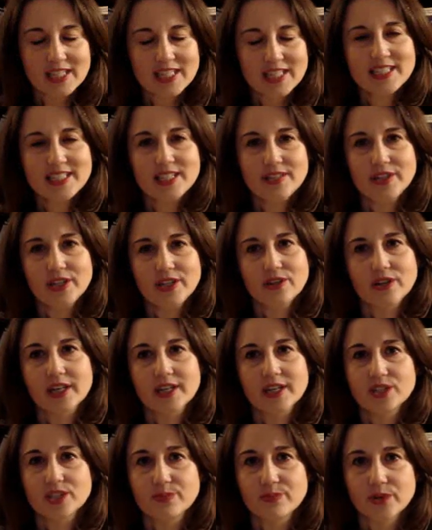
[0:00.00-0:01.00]
And Davy
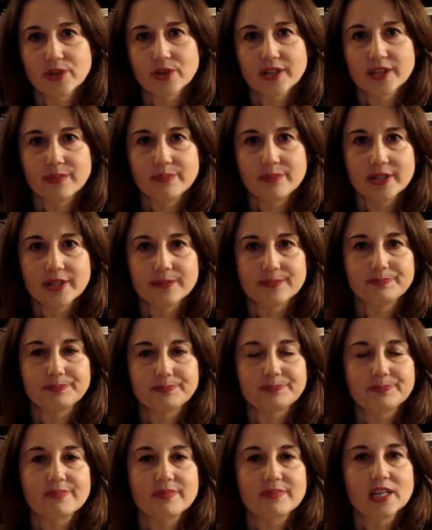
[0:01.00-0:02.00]
Crockett supported the bill.
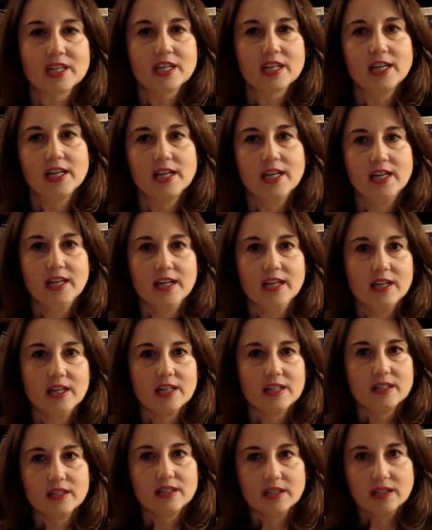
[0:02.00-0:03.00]

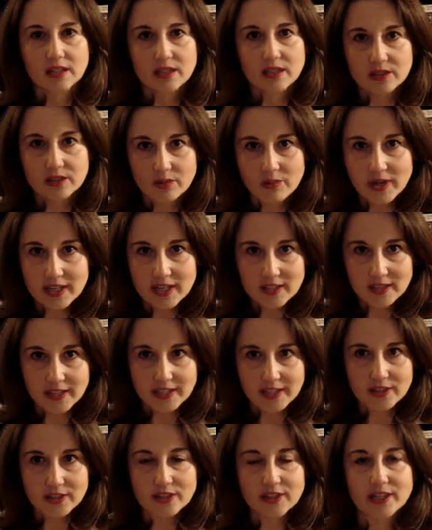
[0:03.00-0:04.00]
A little while
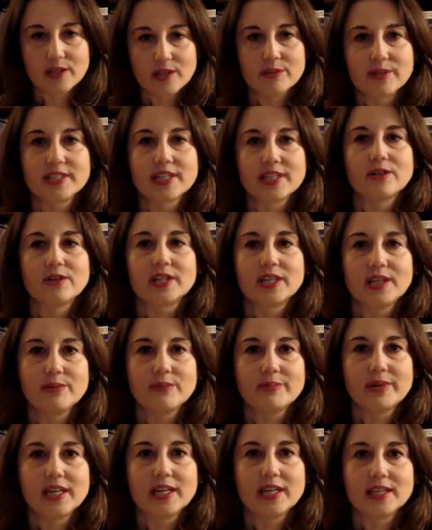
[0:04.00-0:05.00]
later, he was out
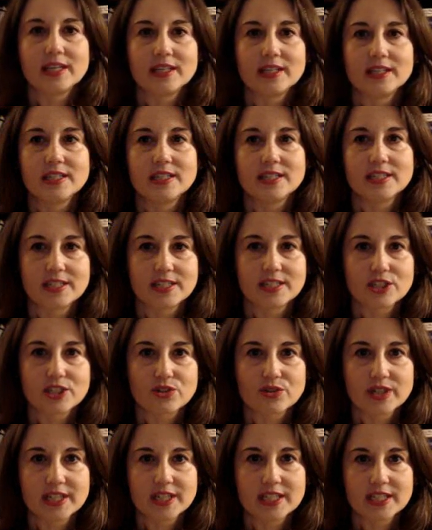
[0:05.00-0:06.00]
campaigning in his
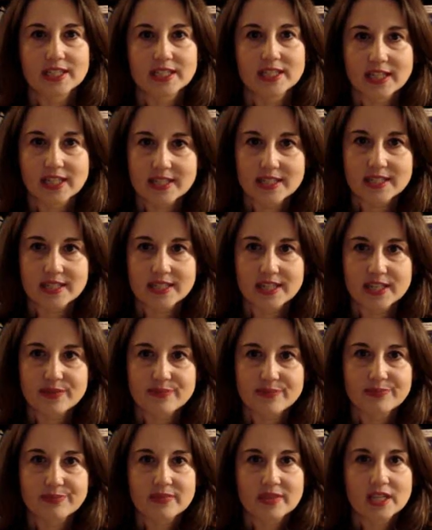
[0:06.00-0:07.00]
district in Tennessee,
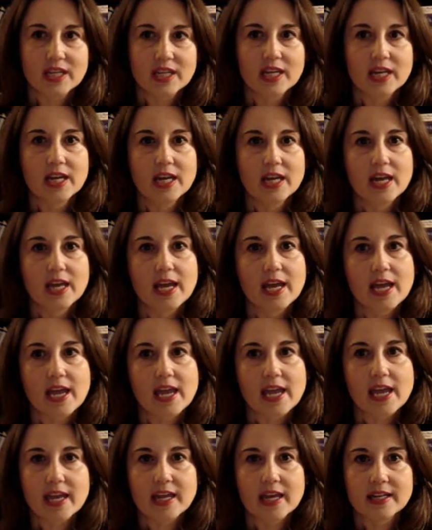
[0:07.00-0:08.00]

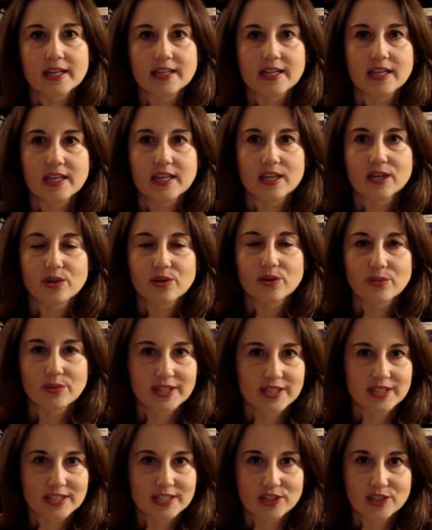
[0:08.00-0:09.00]
and he
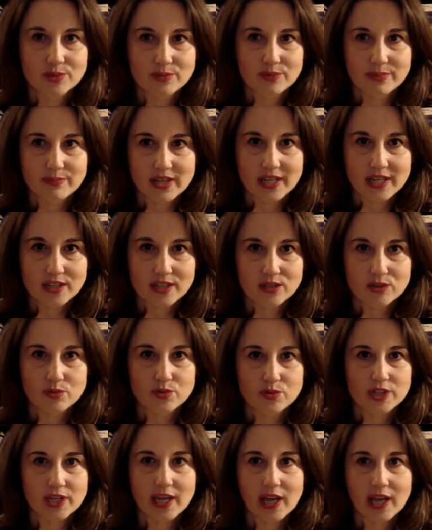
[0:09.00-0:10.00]
runs into a man
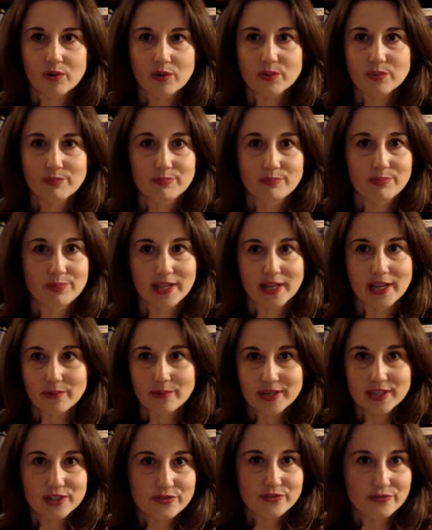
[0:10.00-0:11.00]
who's out
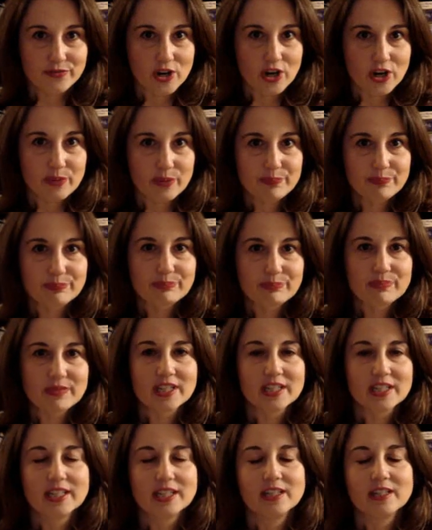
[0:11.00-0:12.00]
plowing his farm,
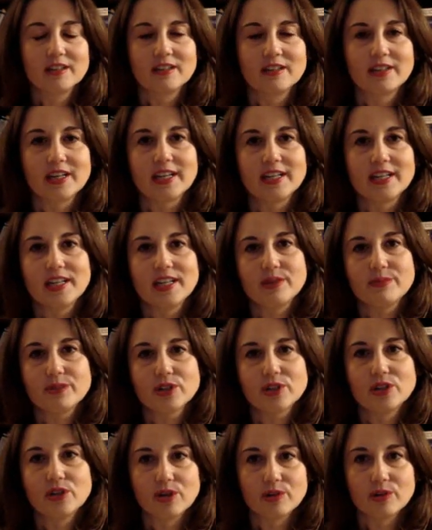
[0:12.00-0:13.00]
a guy named
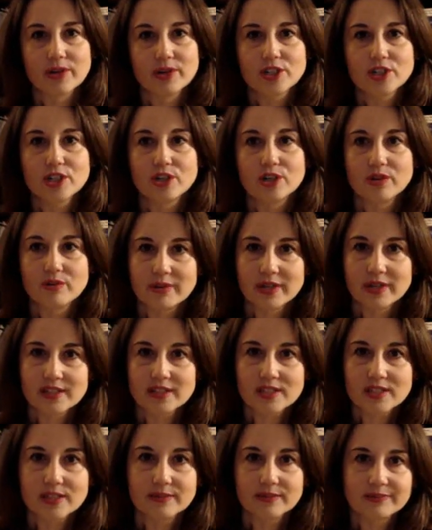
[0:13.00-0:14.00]
Horatio
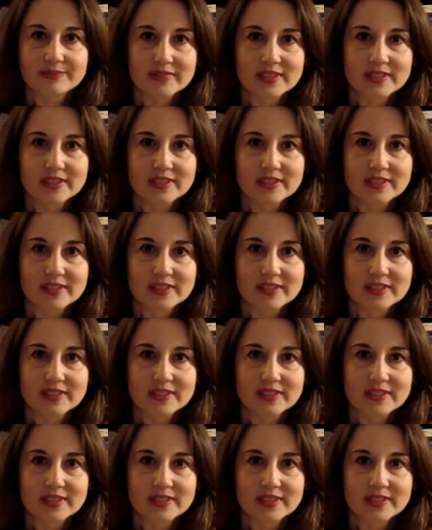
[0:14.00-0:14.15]
Bunce.